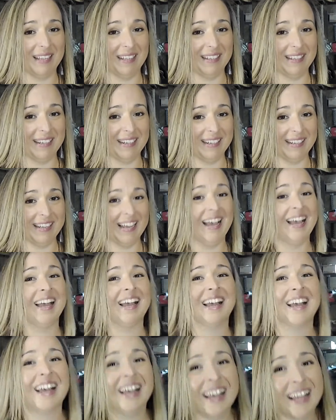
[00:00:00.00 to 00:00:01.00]
selling it yet.
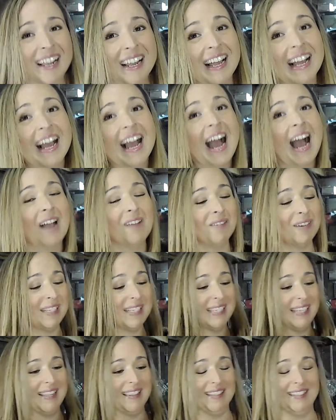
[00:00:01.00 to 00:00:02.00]
I'm
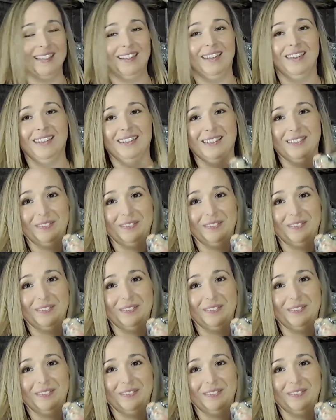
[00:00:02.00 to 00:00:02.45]
gonna say the duck.